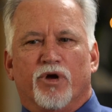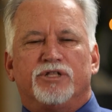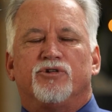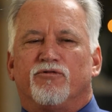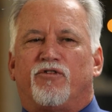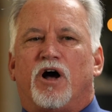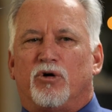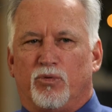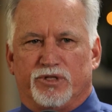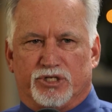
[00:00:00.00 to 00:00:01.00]
Rates are
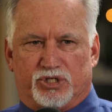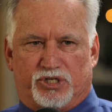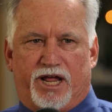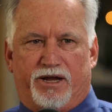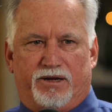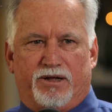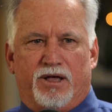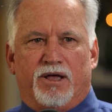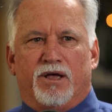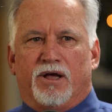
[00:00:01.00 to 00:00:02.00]
filed with the state
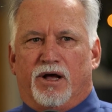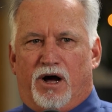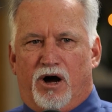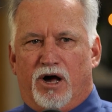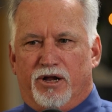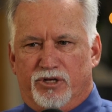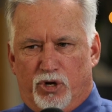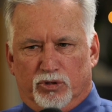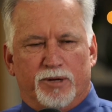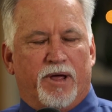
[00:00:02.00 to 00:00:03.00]
on a
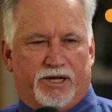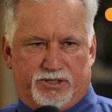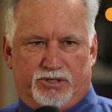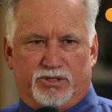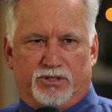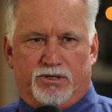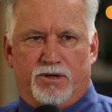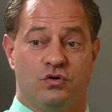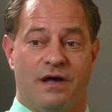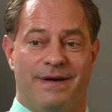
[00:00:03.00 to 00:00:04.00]
yearly basis.
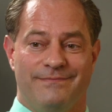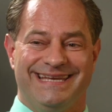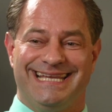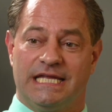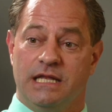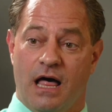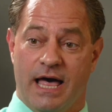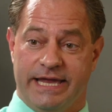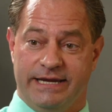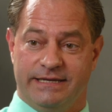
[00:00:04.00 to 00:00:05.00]
So I might be
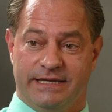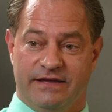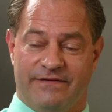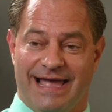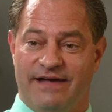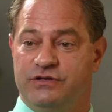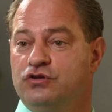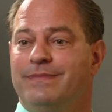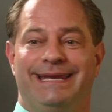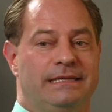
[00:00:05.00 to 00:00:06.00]
declined if I have too
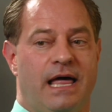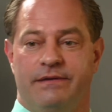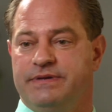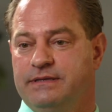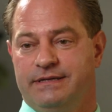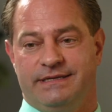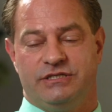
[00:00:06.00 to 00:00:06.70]
many liability